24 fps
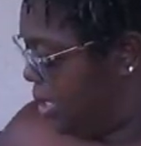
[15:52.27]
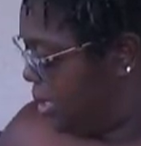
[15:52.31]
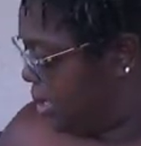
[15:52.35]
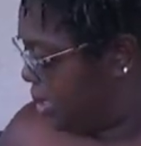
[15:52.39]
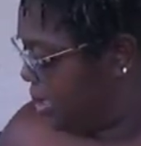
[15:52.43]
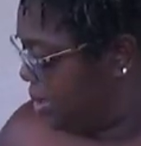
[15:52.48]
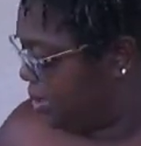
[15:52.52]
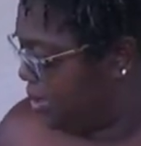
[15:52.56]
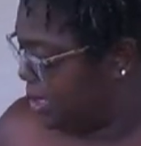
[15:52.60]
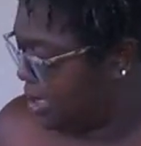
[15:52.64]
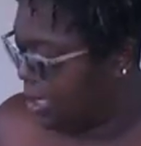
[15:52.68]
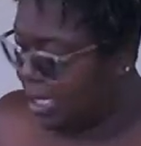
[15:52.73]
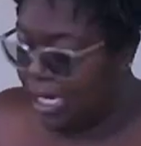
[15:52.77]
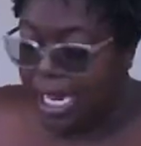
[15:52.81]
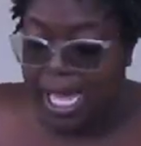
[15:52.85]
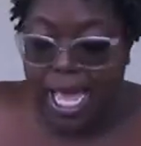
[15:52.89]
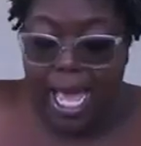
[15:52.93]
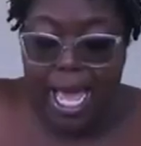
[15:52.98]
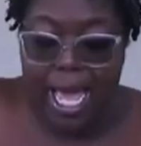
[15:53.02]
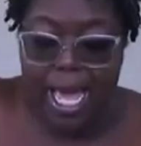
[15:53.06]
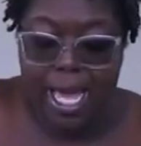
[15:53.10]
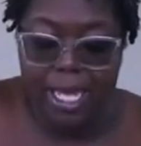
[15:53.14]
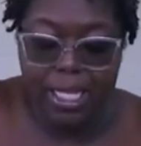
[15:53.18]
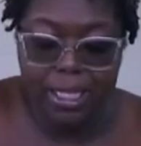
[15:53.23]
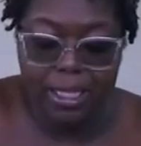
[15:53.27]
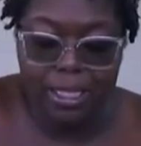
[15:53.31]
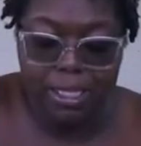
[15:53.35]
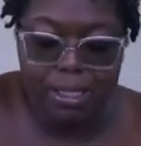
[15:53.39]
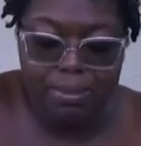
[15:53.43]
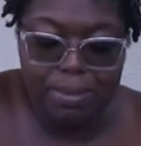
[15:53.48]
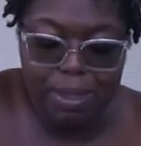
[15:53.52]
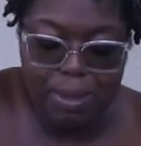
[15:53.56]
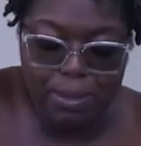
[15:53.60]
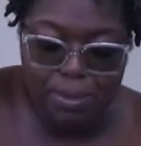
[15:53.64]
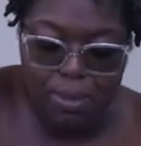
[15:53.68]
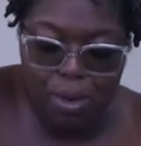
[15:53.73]
So I'm just going to add a little
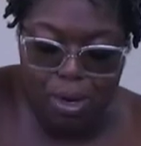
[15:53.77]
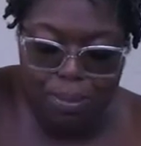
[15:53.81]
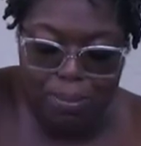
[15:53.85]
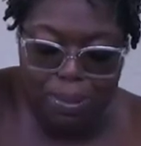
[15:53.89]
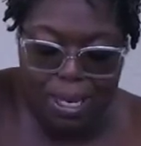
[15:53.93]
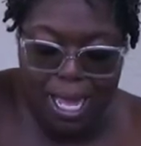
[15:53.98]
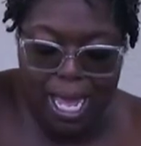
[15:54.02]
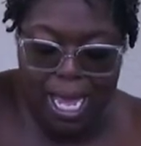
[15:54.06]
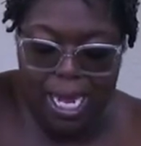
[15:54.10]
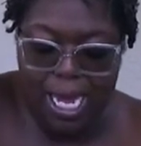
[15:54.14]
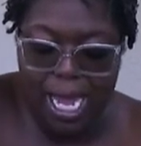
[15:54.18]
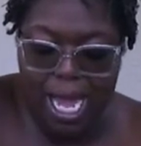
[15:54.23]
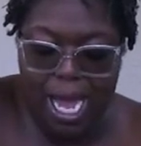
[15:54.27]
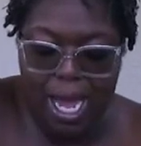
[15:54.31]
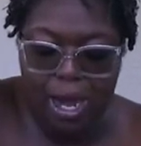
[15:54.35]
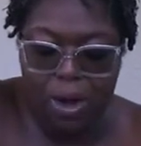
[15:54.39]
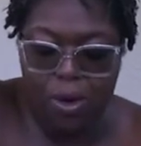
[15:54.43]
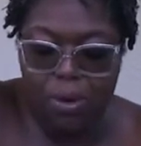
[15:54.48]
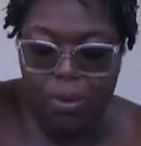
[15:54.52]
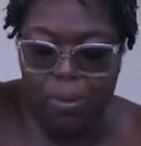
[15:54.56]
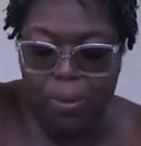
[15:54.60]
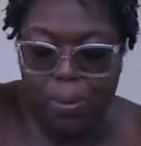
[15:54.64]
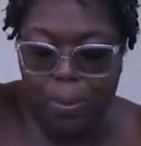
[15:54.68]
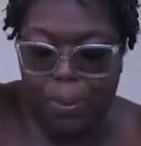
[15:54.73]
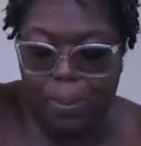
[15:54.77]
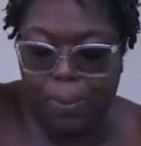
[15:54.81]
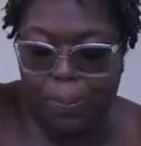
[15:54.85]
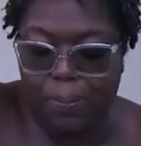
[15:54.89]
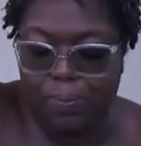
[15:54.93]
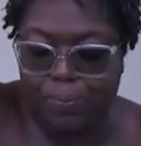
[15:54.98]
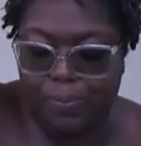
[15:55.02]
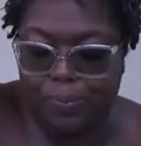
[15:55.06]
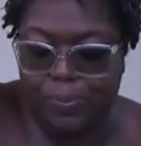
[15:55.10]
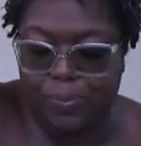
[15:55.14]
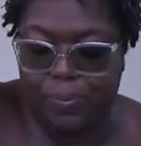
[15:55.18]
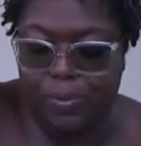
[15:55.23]
bit more black cow
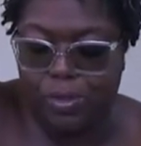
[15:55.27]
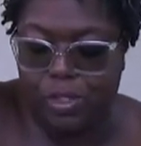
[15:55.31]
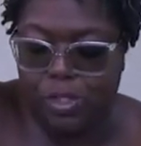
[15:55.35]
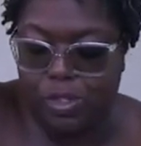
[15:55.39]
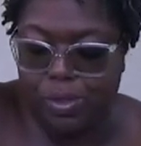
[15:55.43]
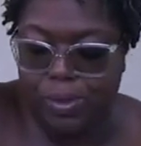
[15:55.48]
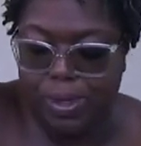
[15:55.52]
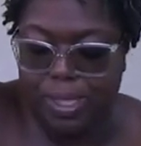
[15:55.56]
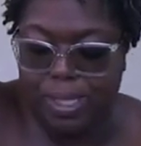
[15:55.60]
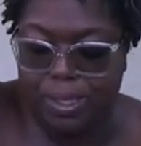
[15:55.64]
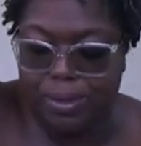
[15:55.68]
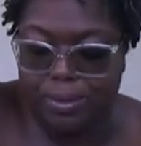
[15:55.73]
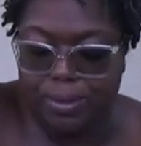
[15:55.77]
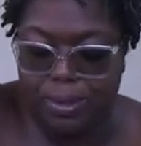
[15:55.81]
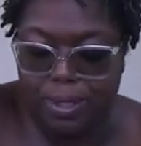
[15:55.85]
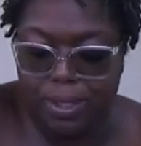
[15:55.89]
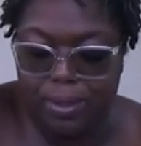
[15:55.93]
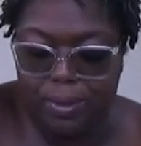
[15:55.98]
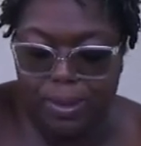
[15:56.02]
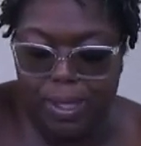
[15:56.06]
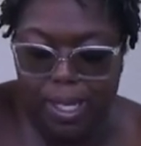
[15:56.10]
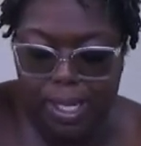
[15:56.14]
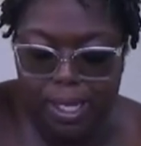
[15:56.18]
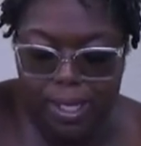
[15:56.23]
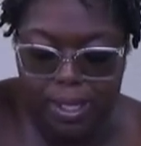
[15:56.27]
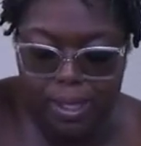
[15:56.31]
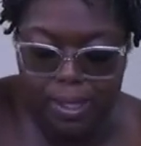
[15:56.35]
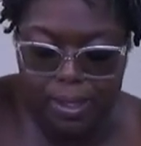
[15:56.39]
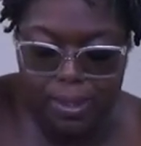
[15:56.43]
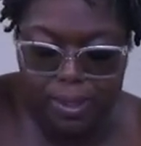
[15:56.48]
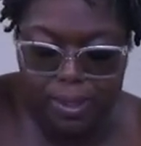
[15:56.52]
to it, okay?